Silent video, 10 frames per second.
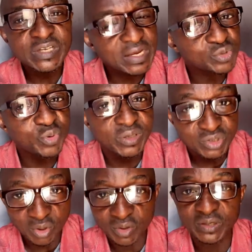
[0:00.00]
as we are
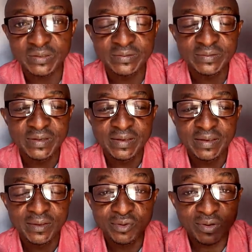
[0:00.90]
talking,
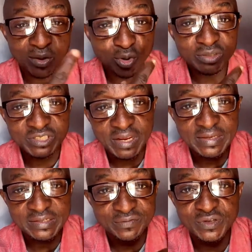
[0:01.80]
You can go and check
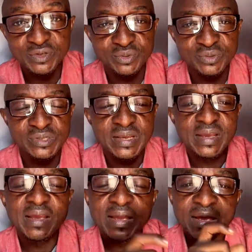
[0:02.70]
his videos.
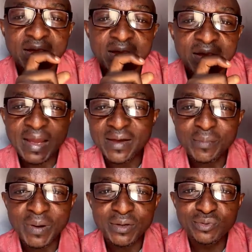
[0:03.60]

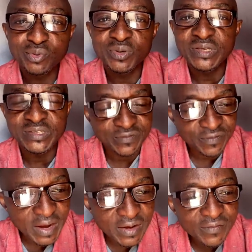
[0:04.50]
Ayamaigno is
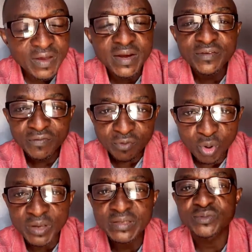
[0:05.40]
very, very
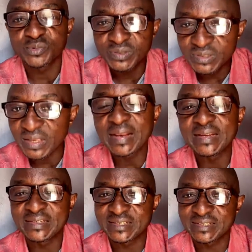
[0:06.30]
fluent with English.
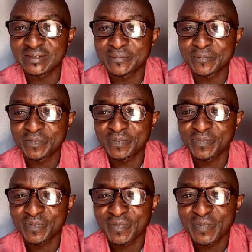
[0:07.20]

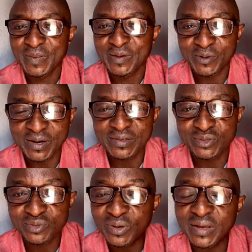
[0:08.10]
All right,
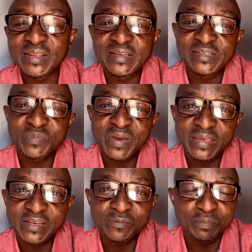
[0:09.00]
so and he's
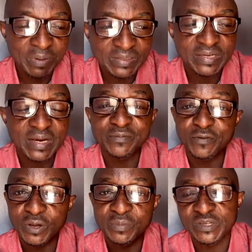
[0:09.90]
making it big time
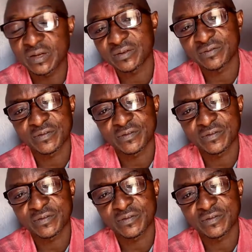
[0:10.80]
for himself.